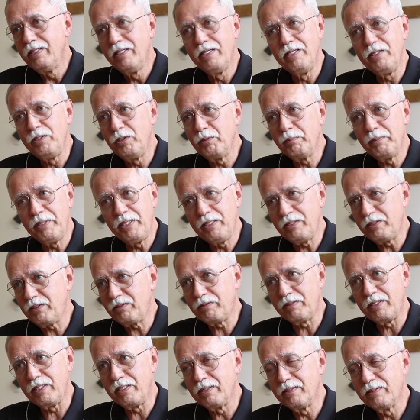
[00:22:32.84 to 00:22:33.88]
in human
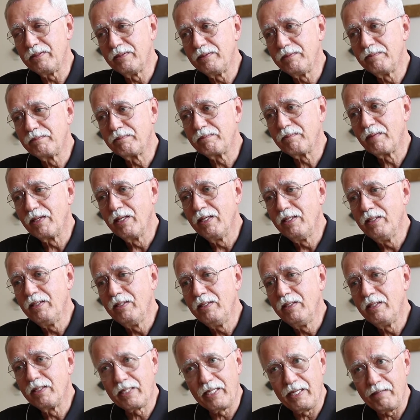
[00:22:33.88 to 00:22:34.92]
history.
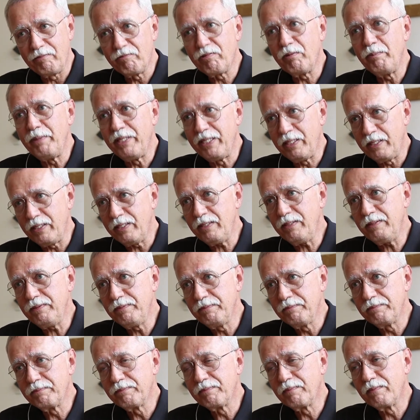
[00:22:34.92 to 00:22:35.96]
It came from India,
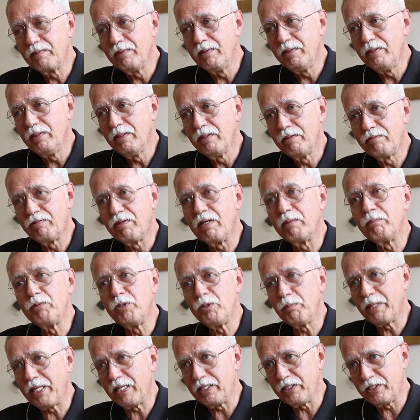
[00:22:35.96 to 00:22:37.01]
from the
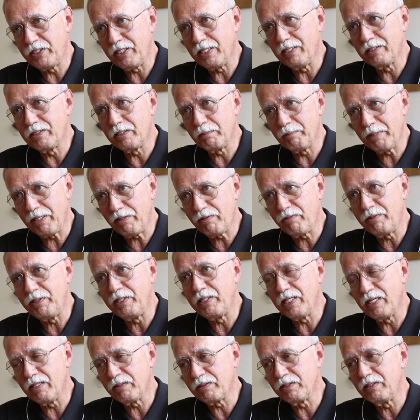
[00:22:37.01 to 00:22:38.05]
Upanishads, about
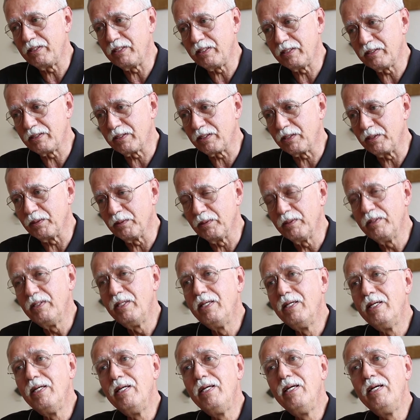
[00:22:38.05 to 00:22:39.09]
3,000 years ago.
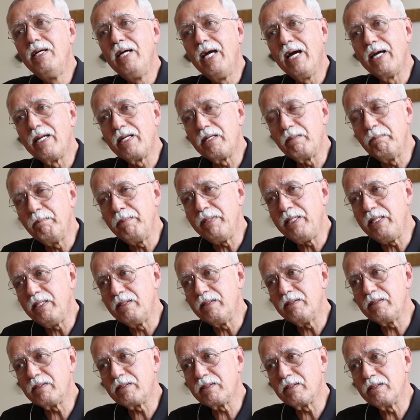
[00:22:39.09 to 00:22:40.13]
And it
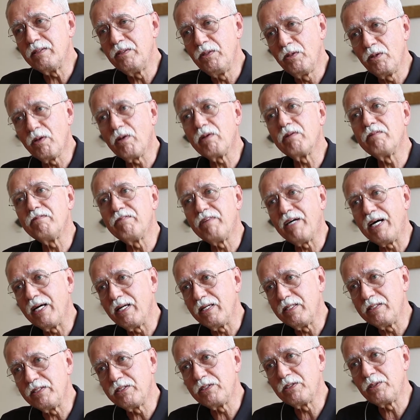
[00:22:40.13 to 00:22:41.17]
means
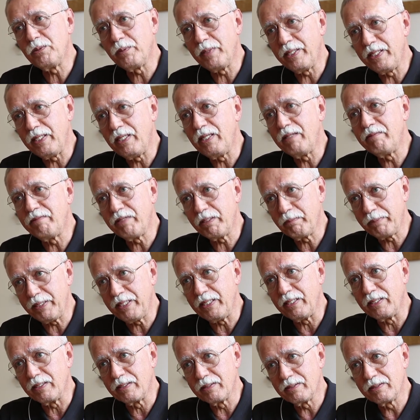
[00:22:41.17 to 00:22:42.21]
non-violence to any living
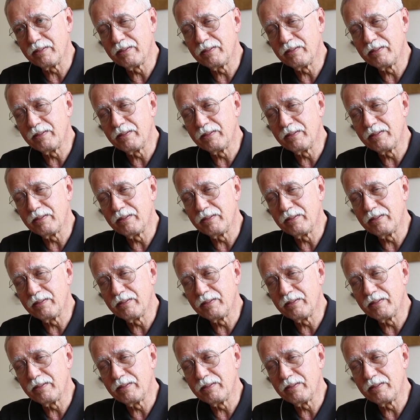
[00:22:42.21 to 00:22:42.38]
being.